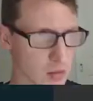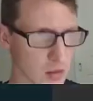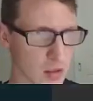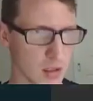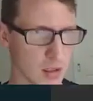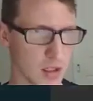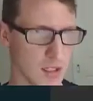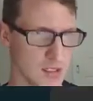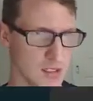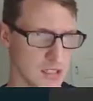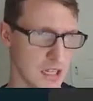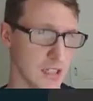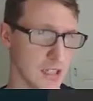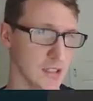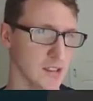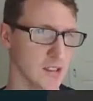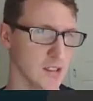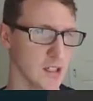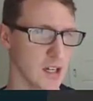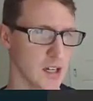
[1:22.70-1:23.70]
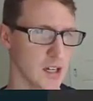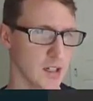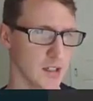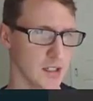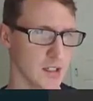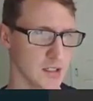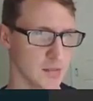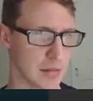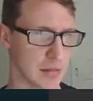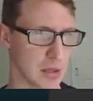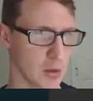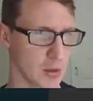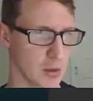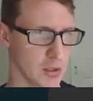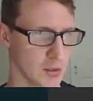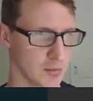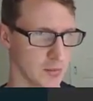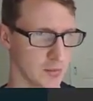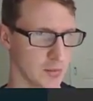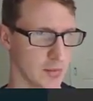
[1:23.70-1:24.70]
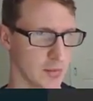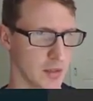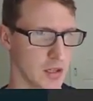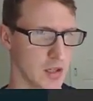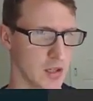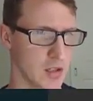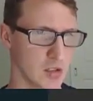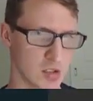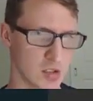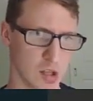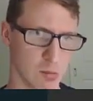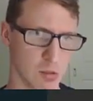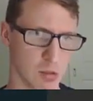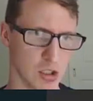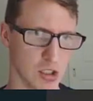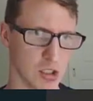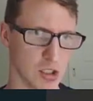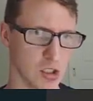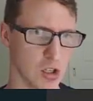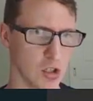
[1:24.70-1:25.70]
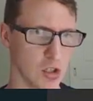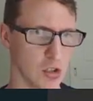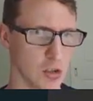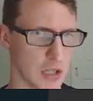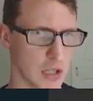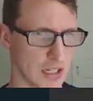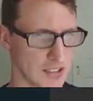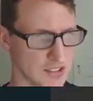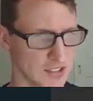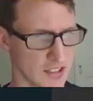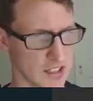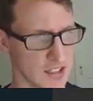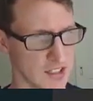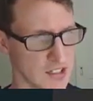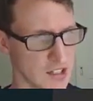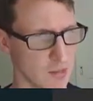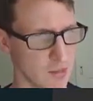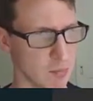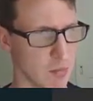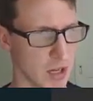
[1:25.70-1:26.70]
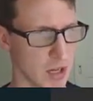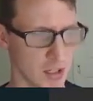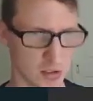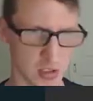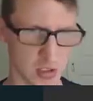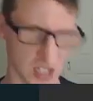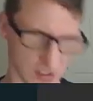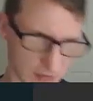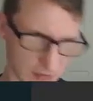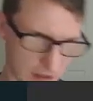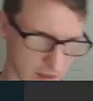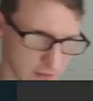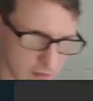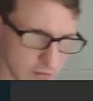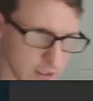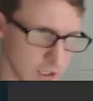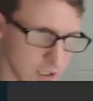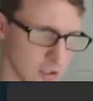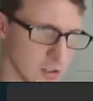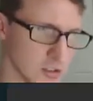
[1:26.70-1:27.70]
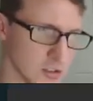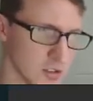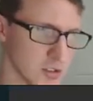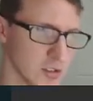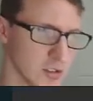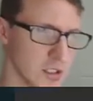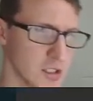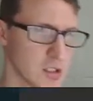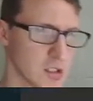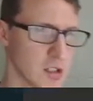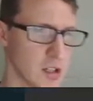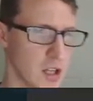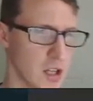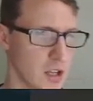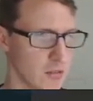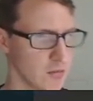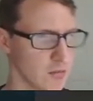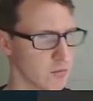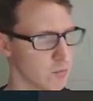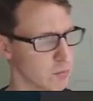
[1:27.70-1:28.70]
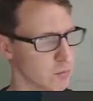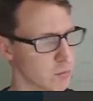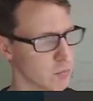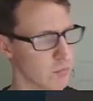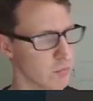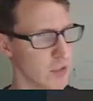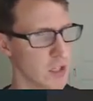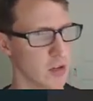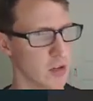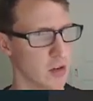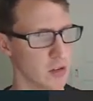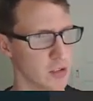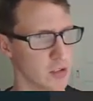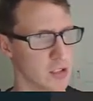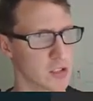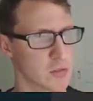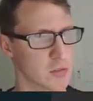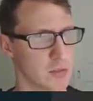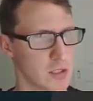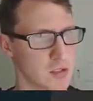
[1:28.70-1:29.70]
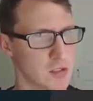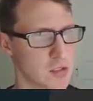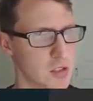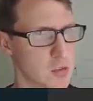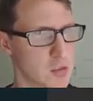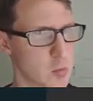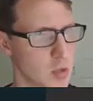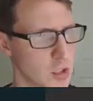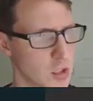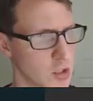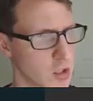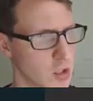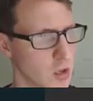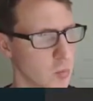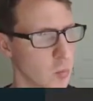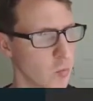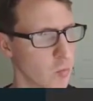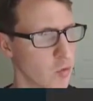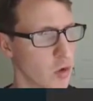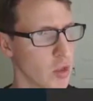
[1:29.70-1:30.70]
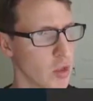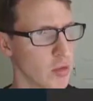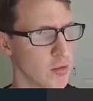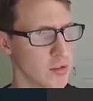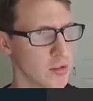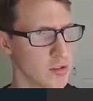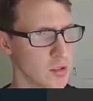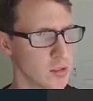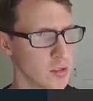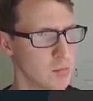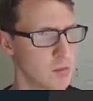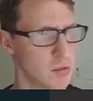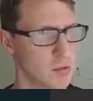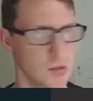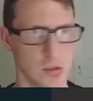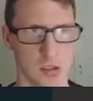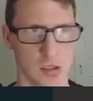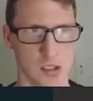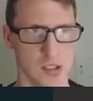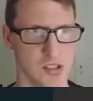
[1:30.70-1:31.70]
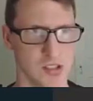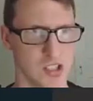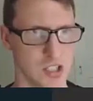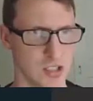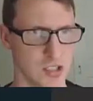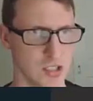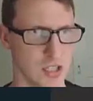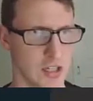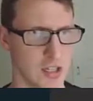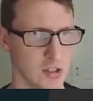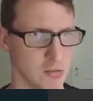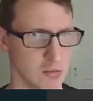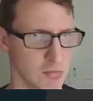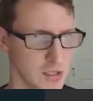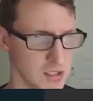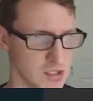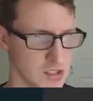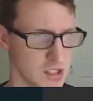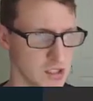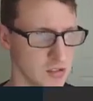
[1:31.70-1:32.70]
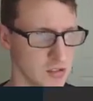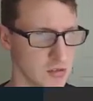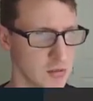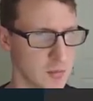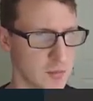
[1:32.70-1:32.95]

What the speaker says: it's how you can get ideas floating. So I'm not going to go crazy in depth. I do have other videos on niche. I have a video on niche research where I go further in depth. You can check that on my channel.